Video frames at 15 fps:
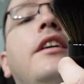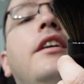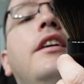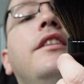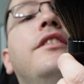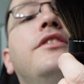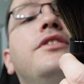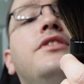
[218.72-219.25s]

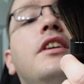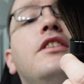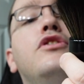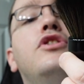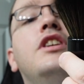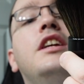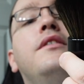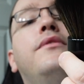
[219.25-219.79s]
and this is a
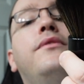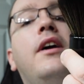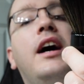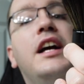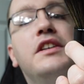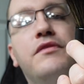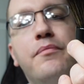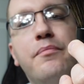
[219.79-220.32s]

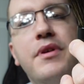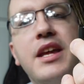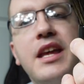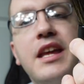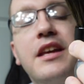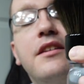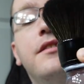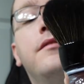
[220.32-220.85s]

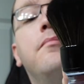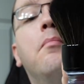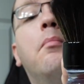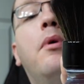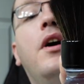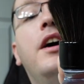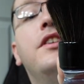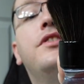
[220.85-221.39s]
G5B
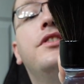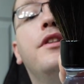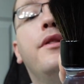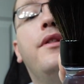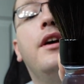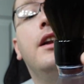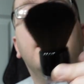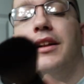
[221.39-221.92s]
Boss
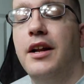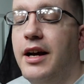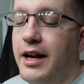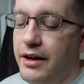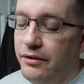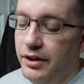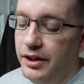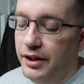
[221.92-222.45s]
Synthetic Knot. I
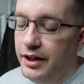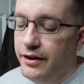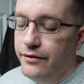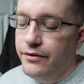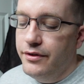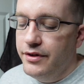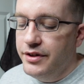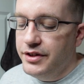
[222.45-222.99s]
really
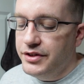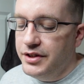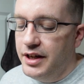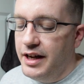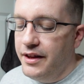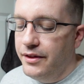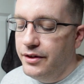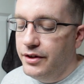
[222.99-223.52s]
love this
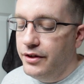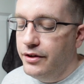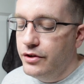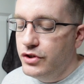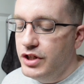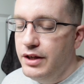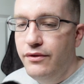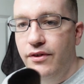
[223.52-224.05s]
knot. They're, they're
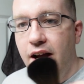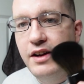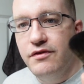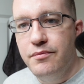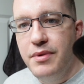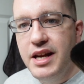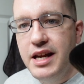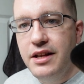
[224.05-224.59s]

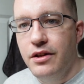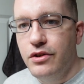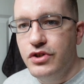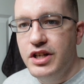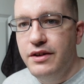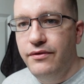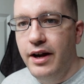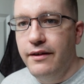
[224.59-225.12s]
G5B and they're
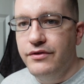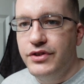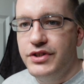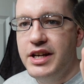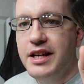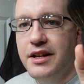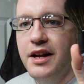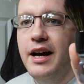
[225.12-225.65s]

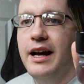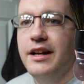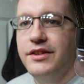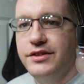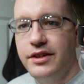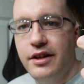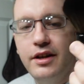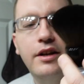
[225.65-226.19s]
G5C
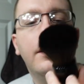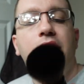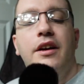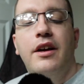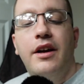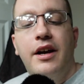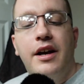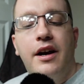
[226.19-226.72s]
knots
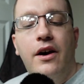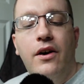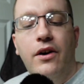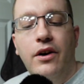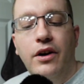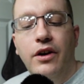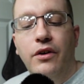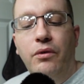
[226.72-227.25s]

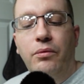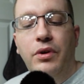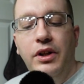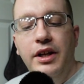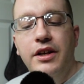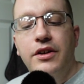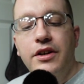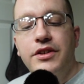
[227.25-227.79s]
are
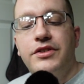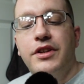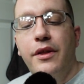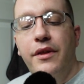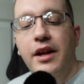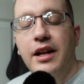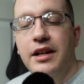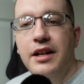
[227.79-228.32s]
really good
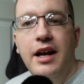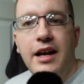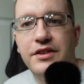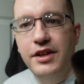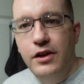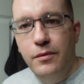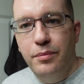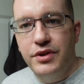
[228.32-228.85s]
synthetic knots.
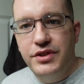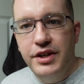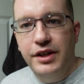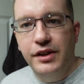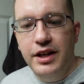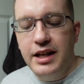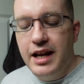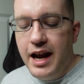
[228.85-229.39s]
I don't
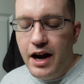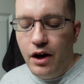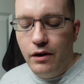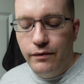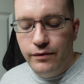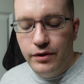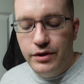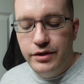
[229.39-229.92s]
particularly care
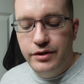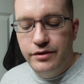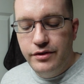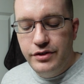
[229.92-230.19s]
for